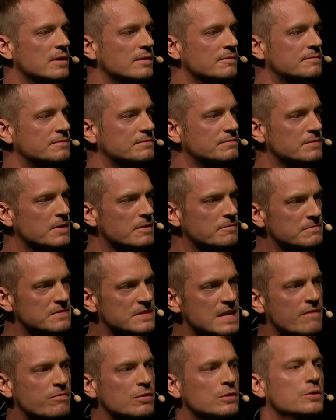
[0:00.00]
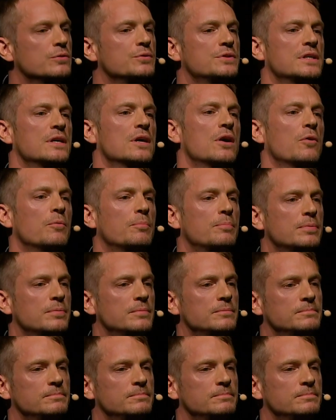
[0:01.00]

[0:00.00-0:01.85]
of never losing hope,